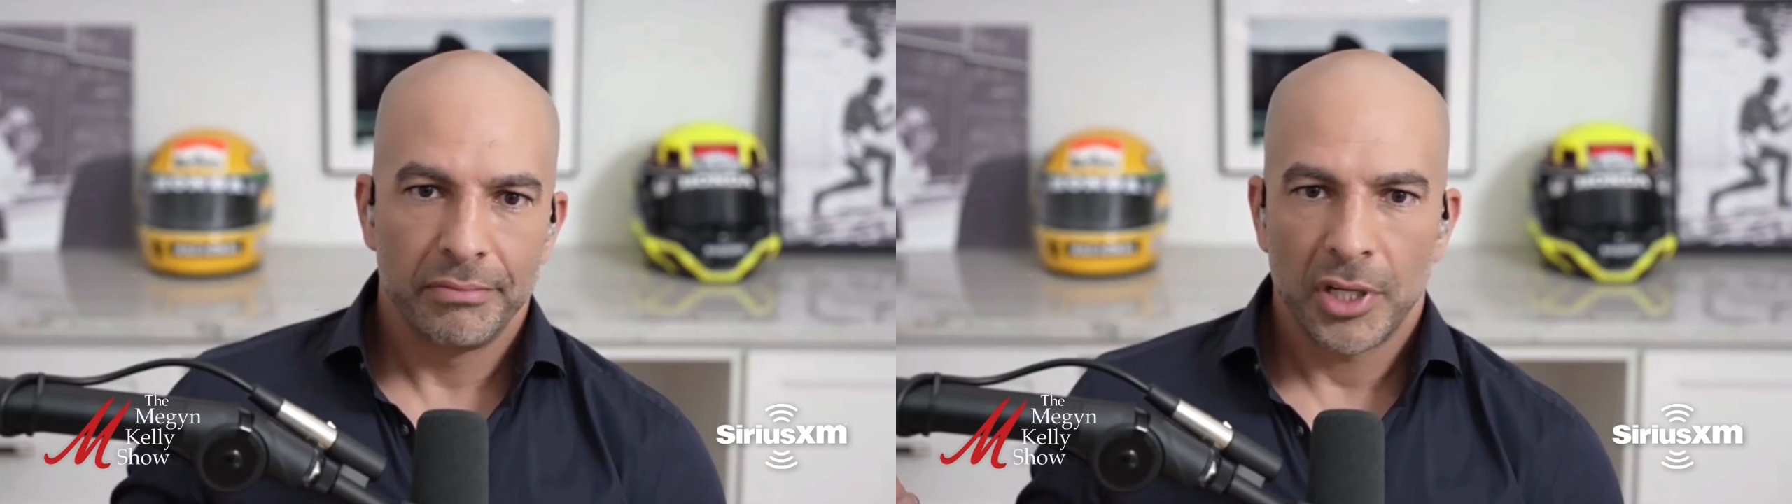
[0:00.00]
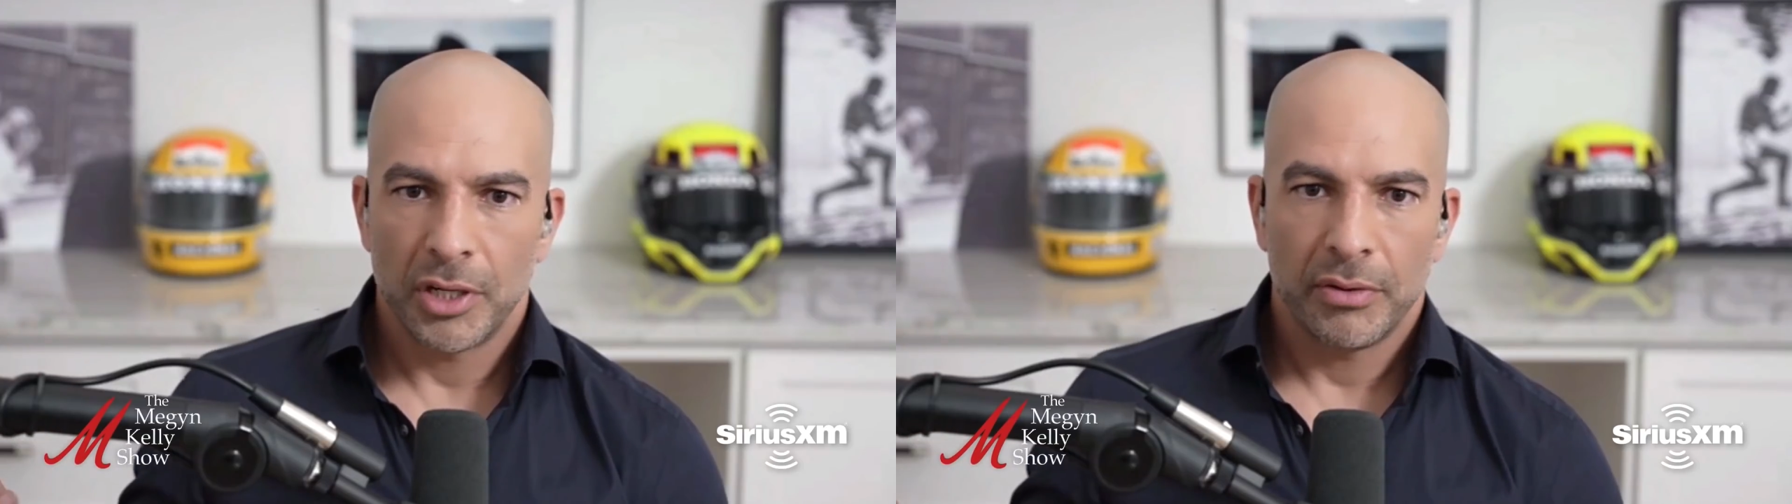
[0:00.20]

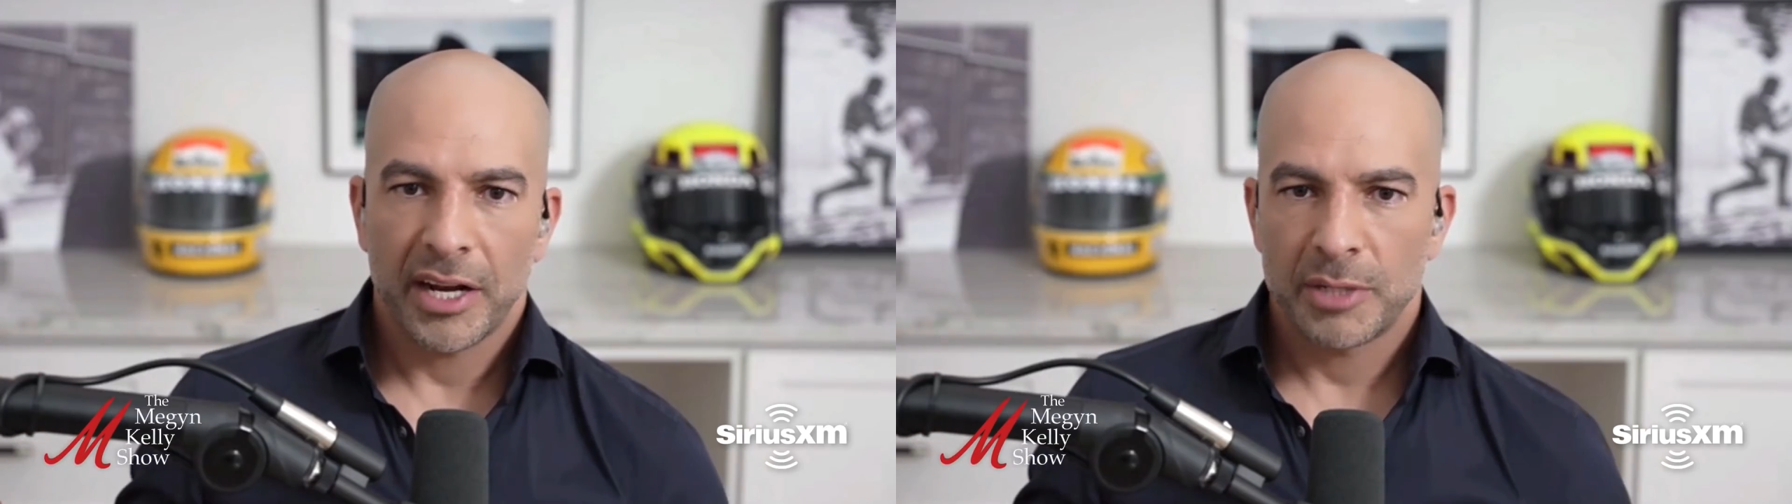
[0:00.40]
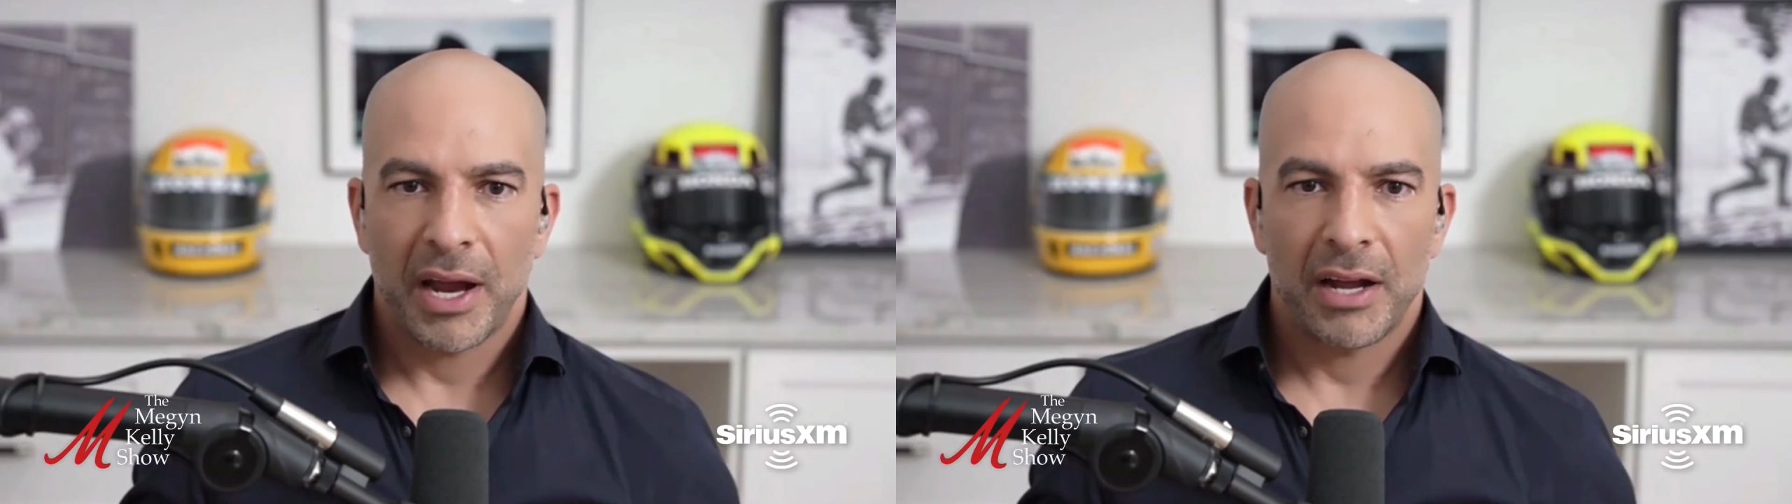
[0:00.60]
you know
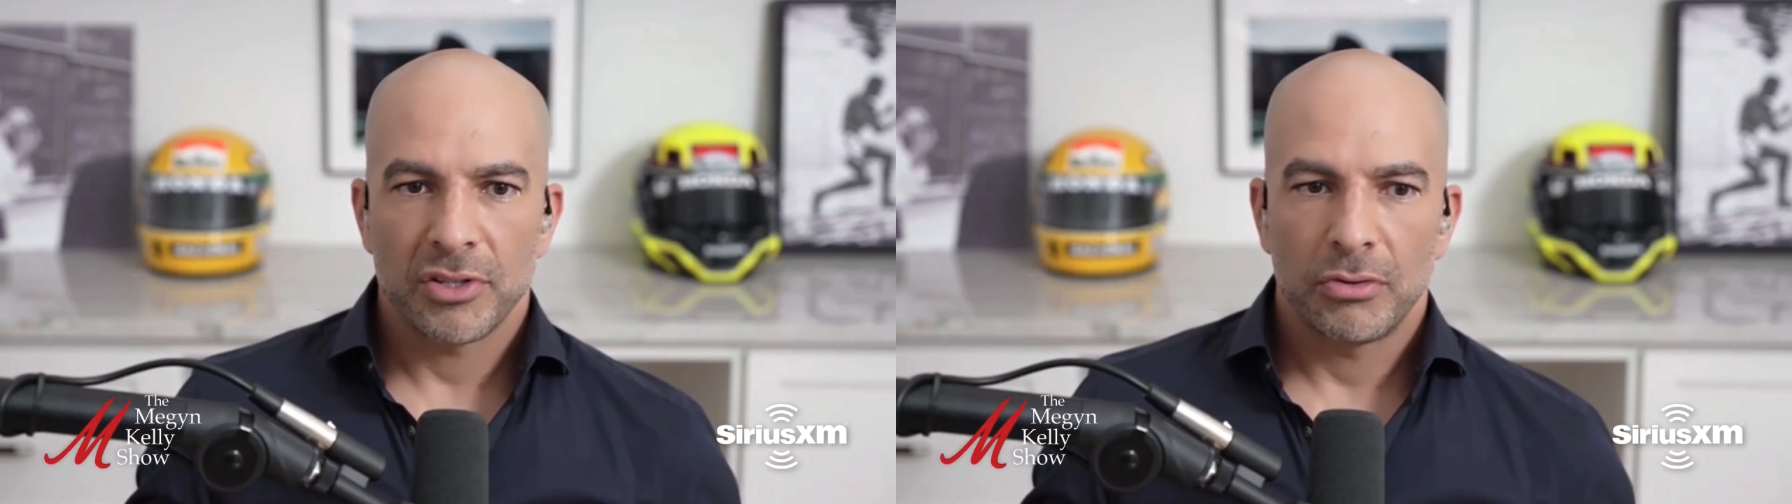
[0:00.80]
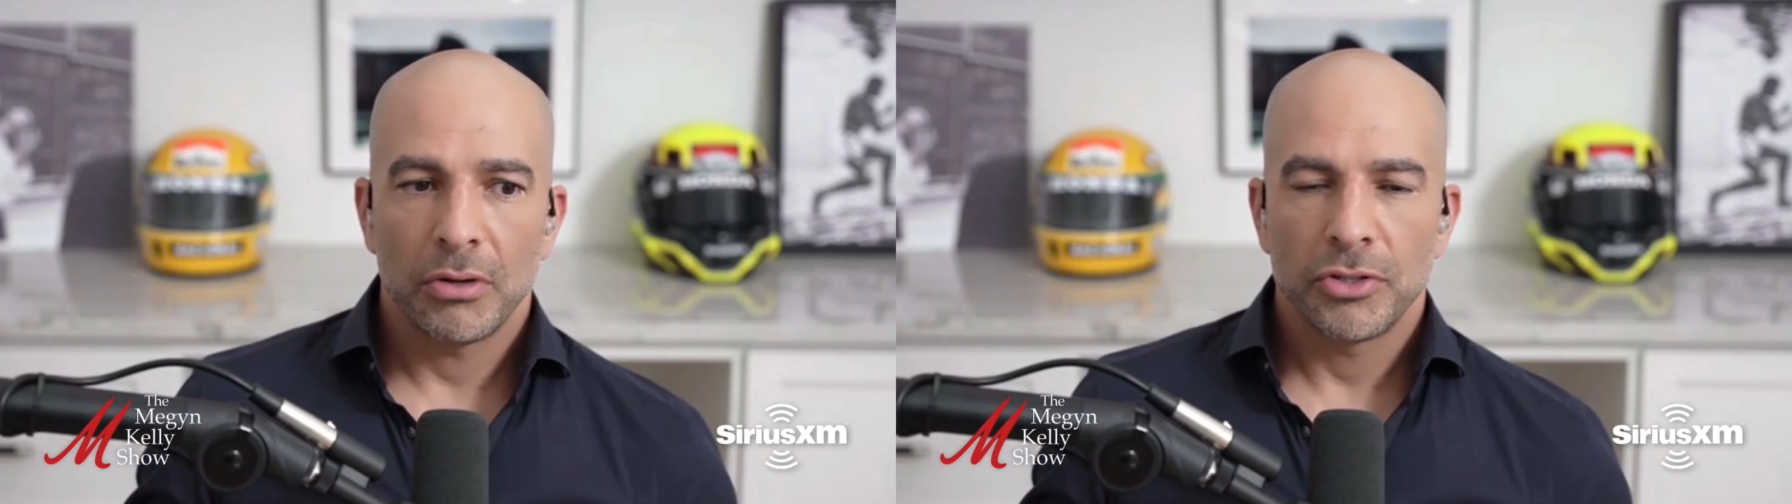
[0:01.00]
x pounds
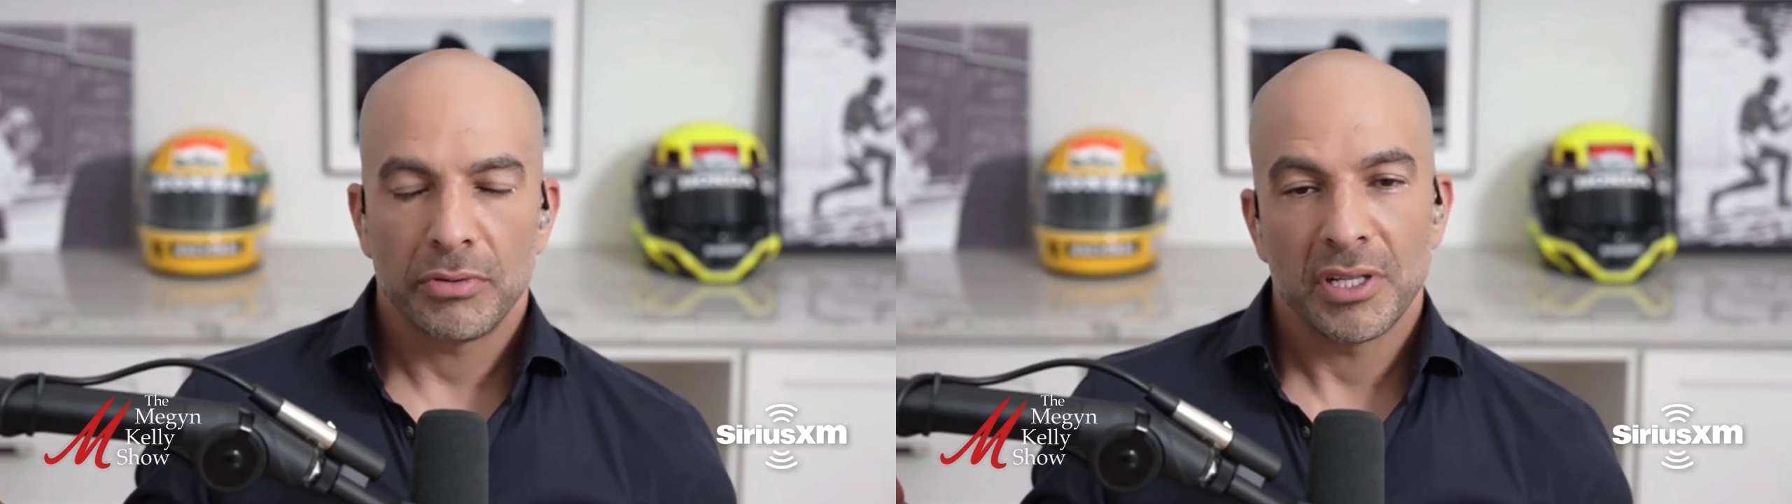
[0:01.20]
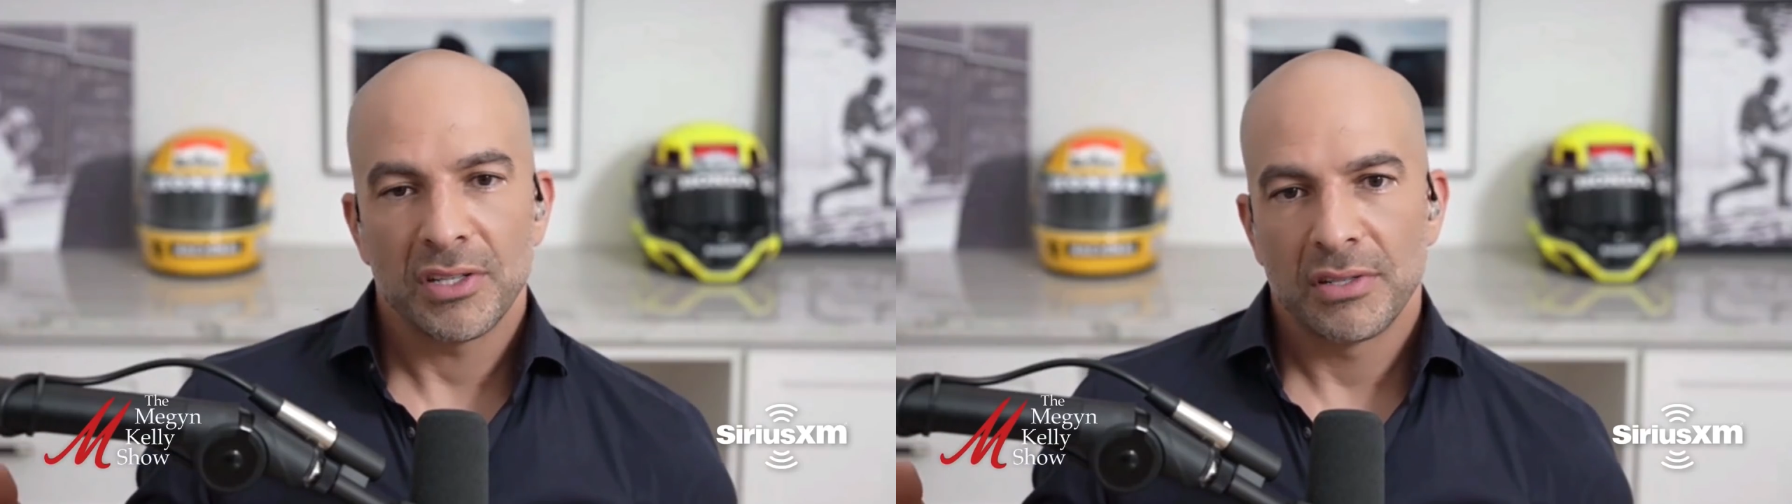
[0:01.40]
of
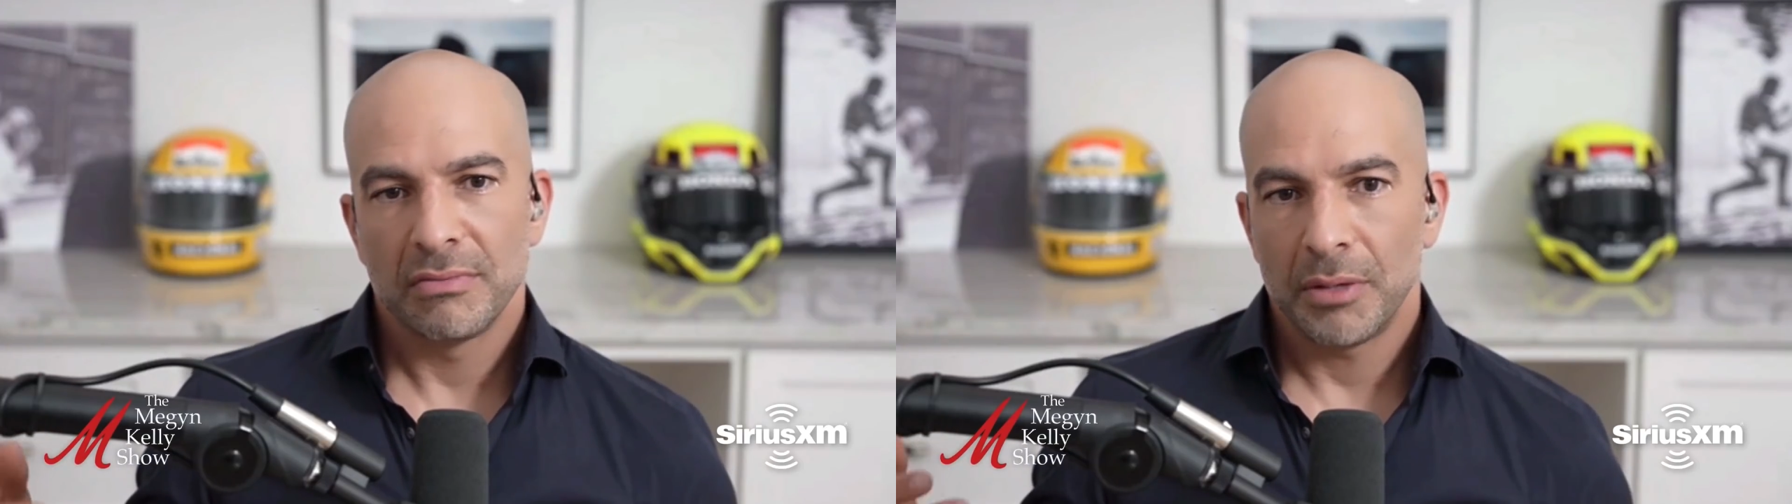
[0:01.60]
groceries